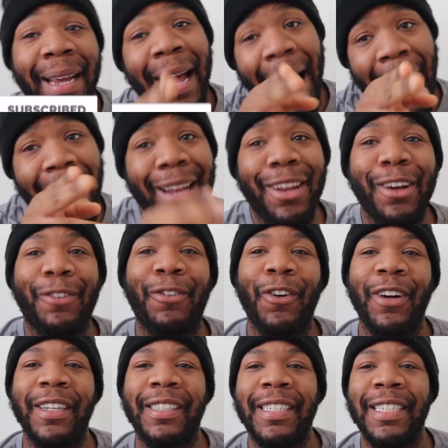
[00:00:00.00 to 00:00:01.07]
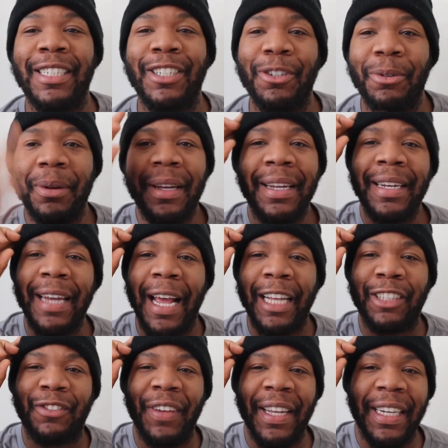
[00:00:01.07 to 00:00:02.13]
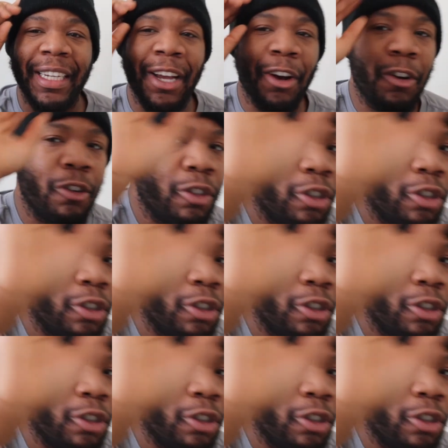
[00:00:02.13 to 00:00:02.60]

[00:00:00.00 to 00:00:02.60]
I look forward to seeing you next video.